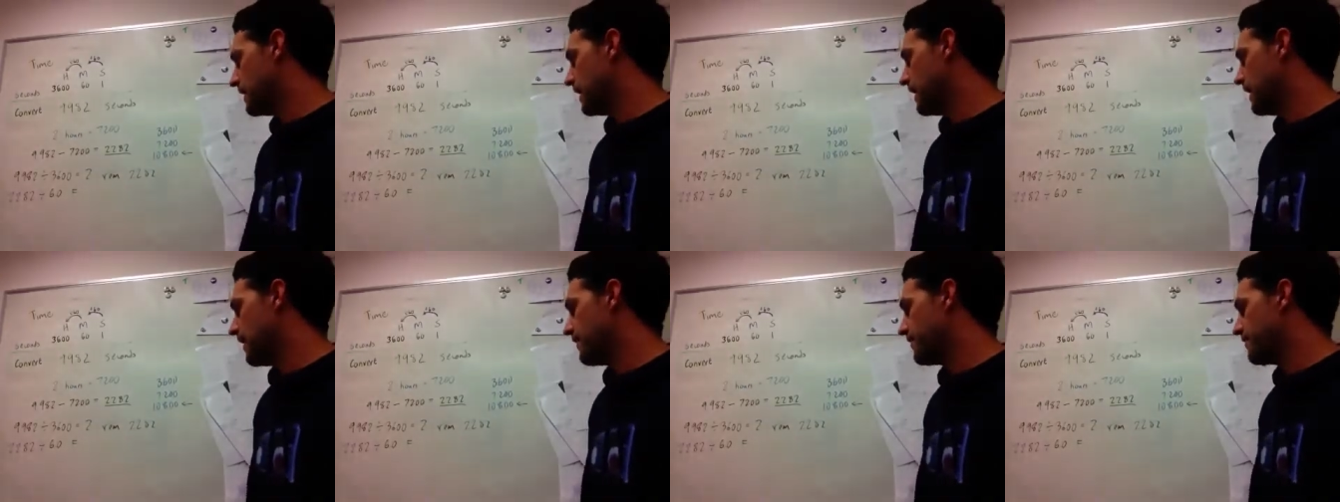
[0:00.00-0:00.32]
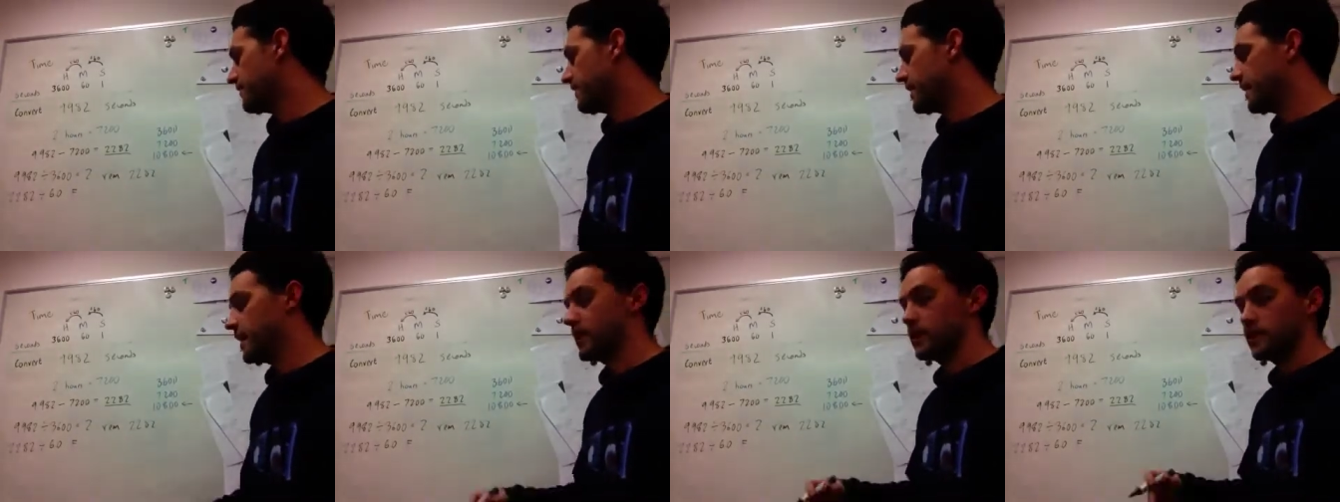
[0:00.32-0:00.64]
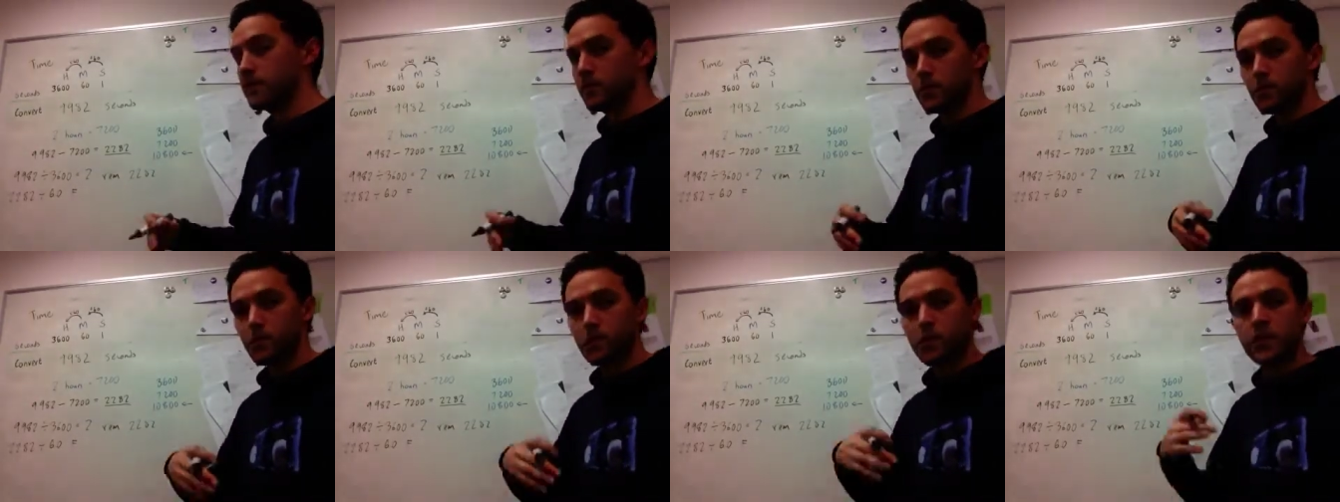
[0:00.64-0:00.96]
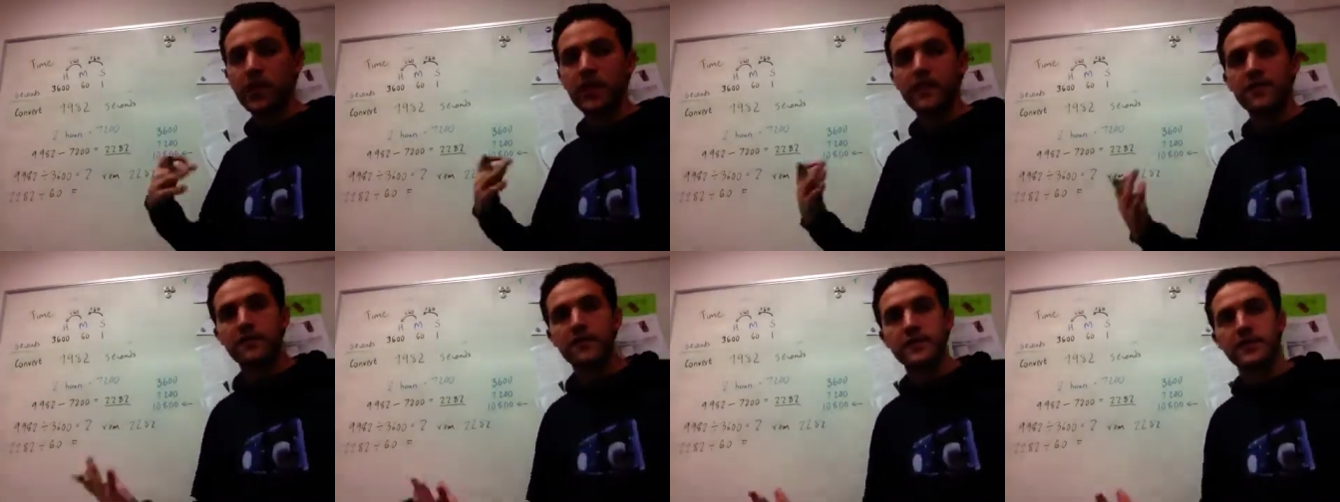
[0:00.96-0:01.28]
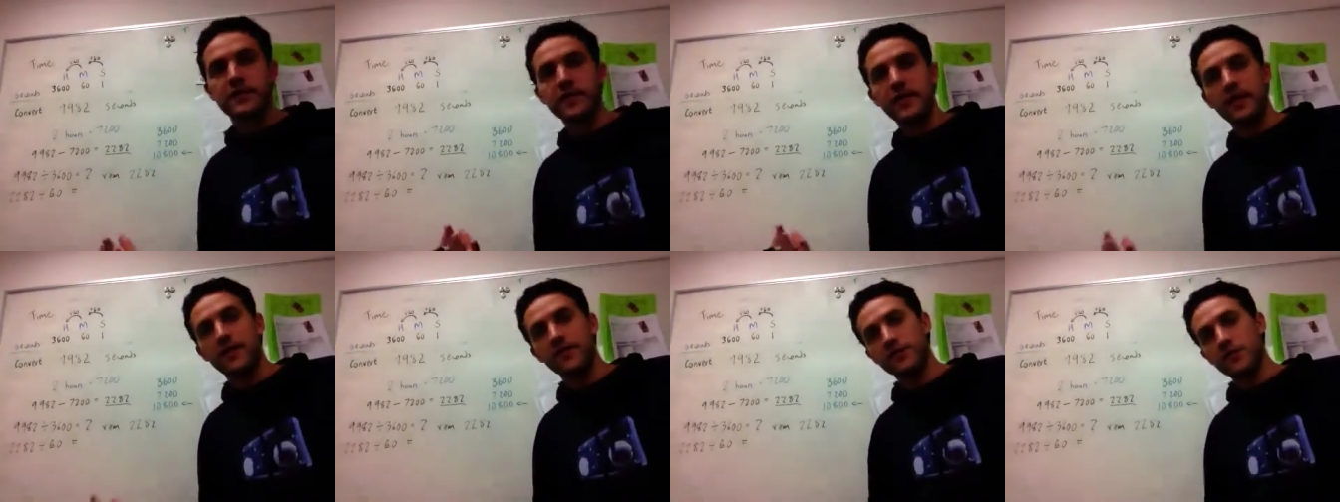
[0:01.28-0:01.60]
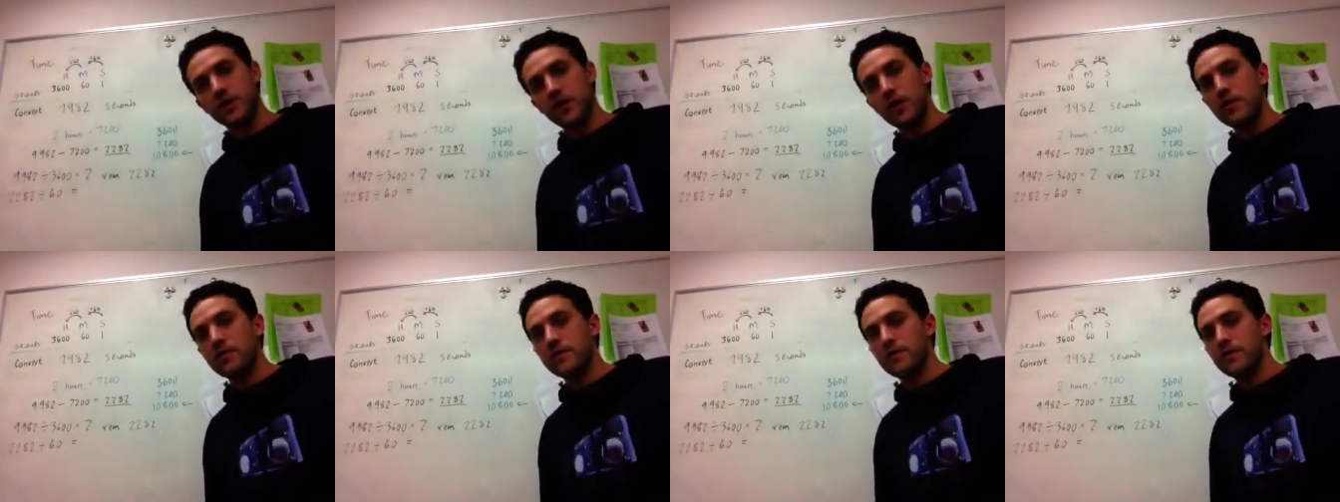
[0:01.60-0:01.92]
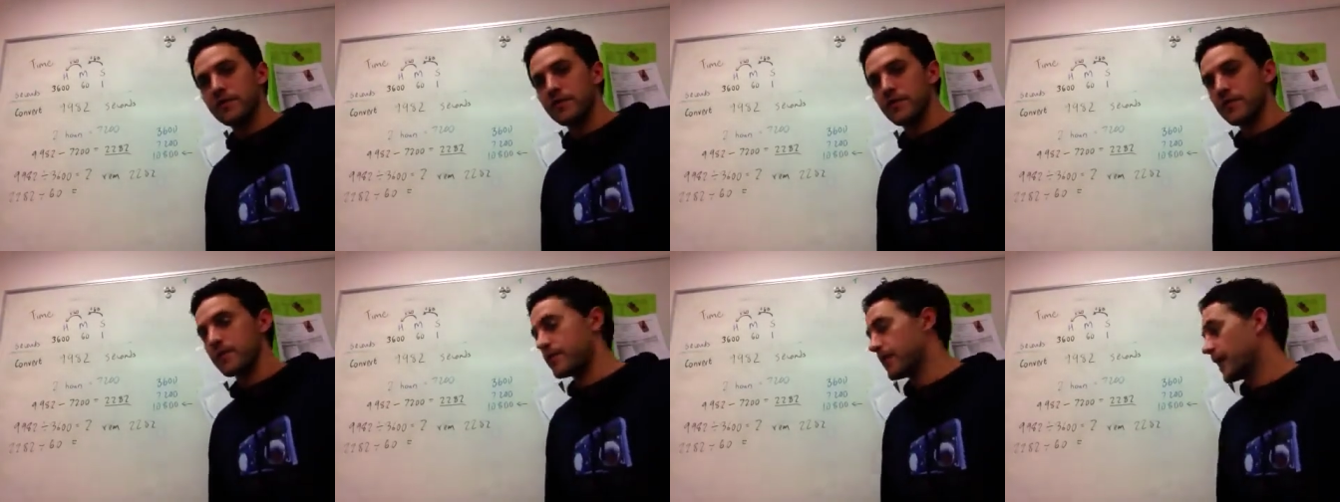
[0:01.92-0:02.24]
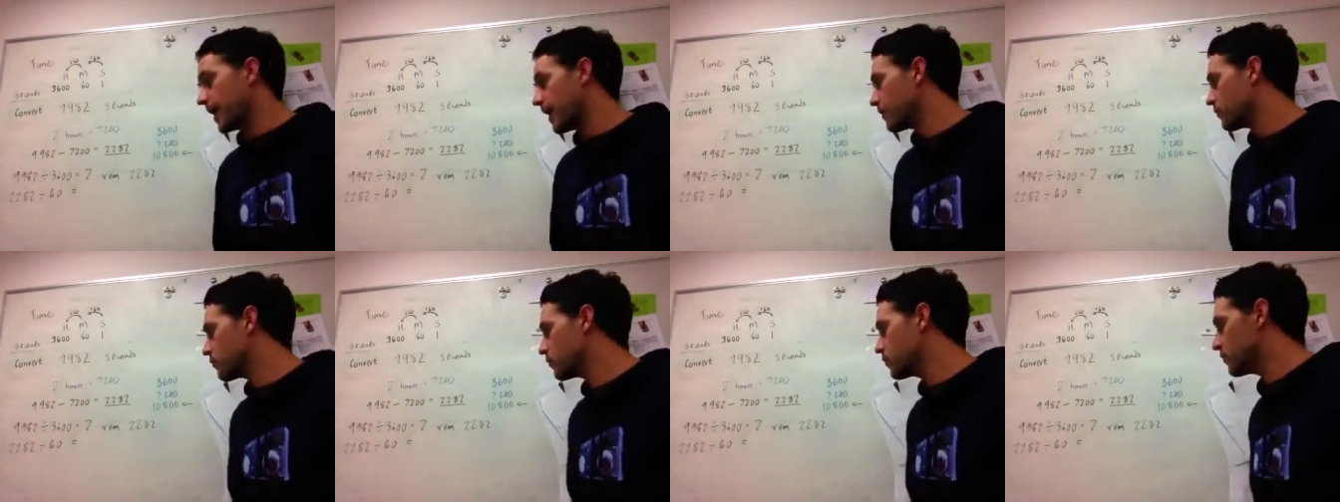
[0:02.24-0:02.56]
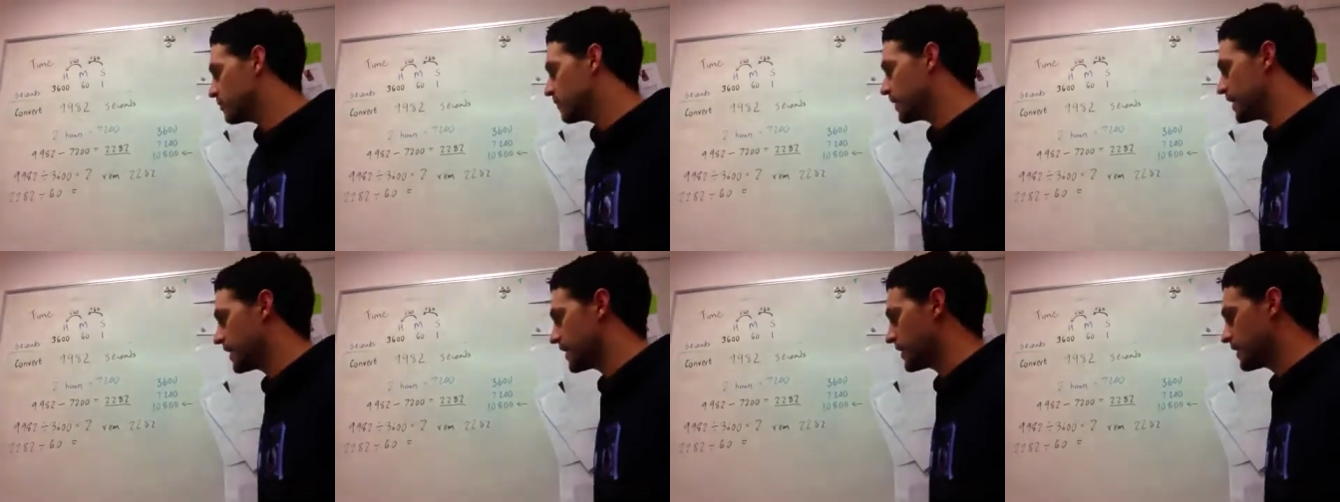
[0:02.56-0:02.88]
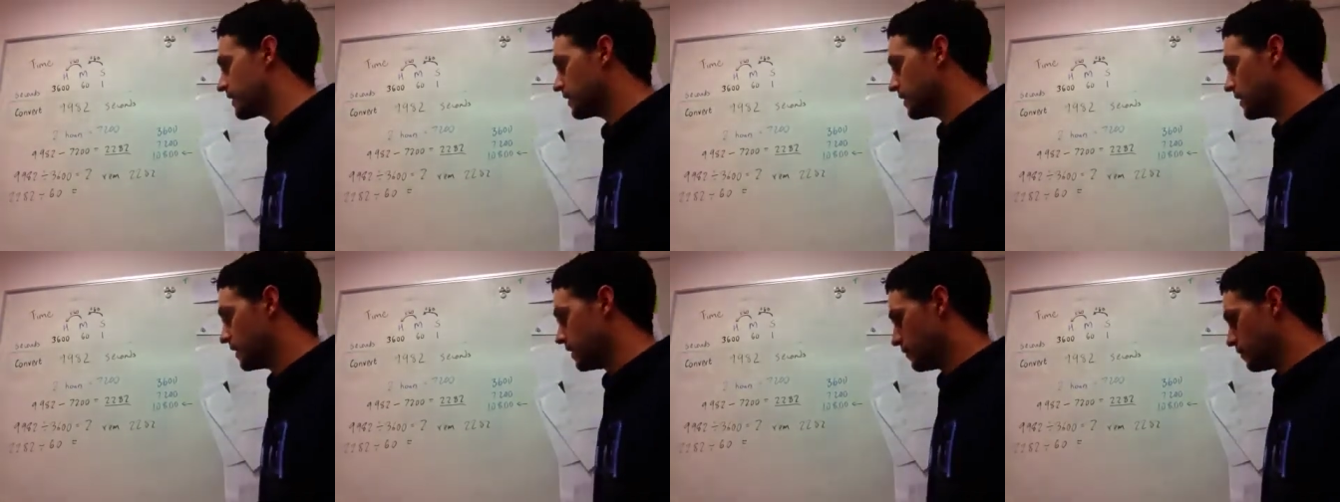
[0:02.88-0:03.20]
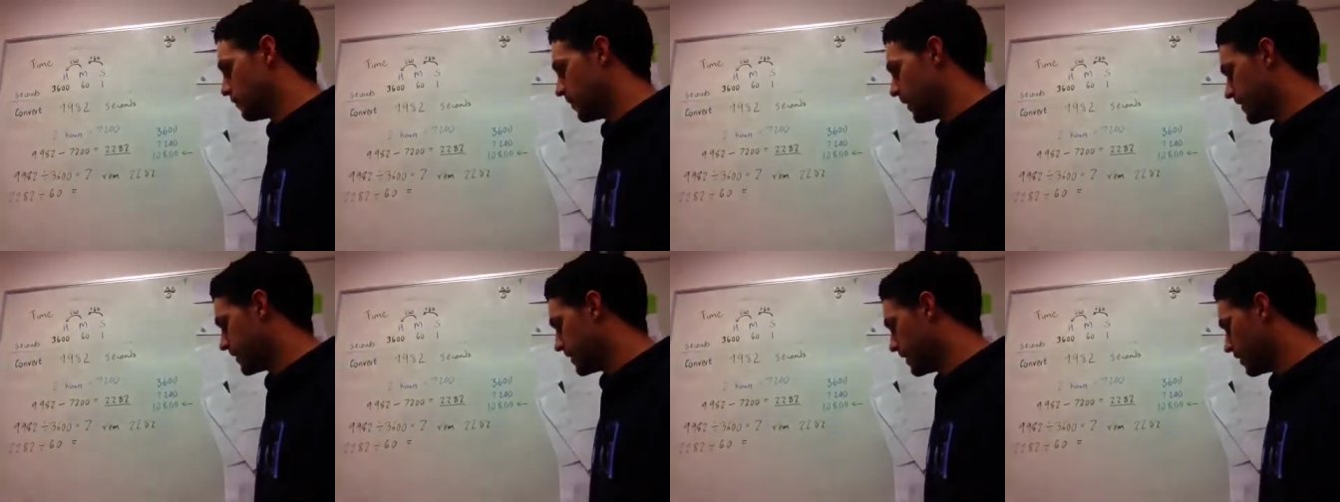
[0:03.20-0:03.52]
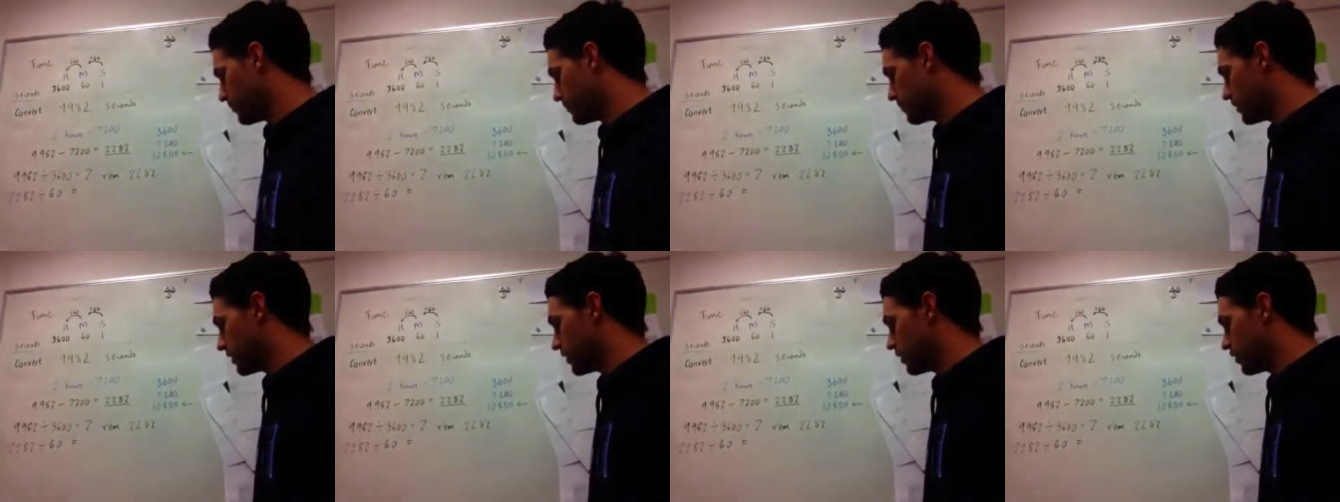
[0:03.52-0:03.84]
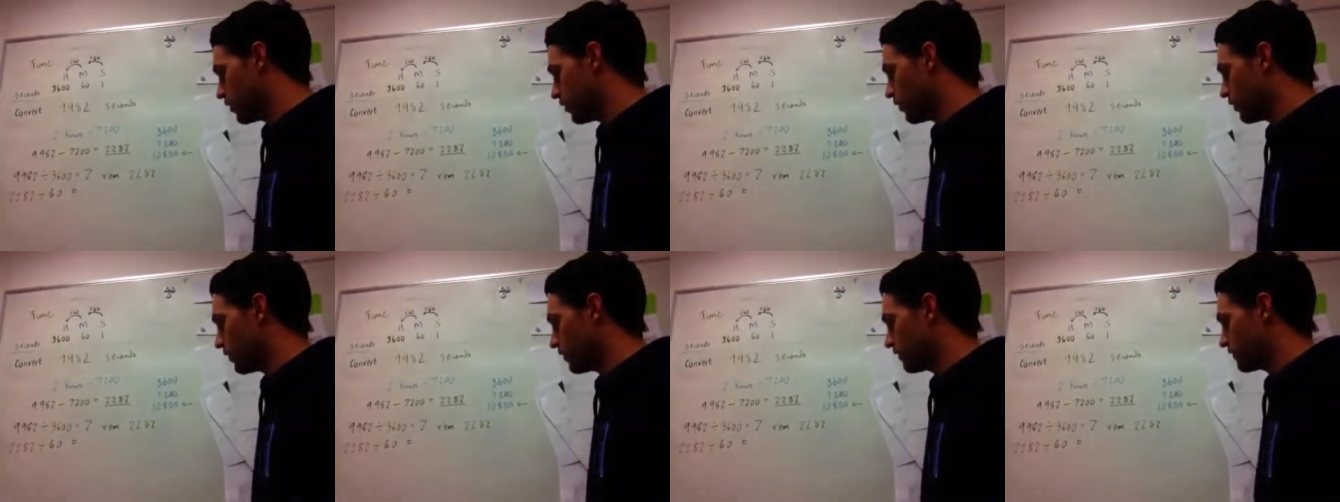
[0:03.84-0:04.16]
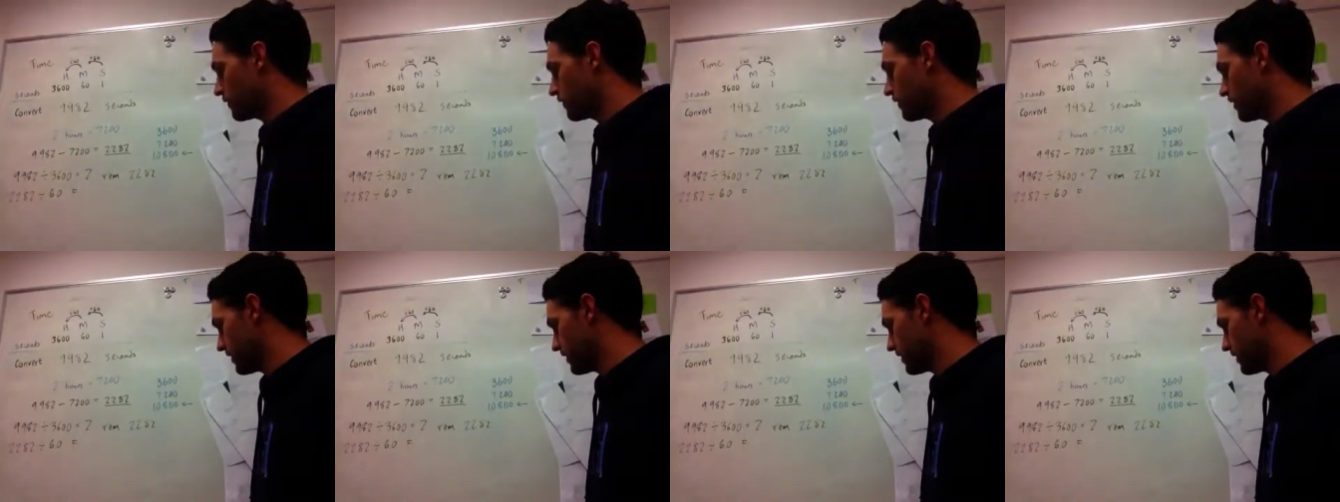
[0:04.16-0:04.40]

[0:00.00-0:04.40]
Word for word: and then whatever's left over from that will be my number of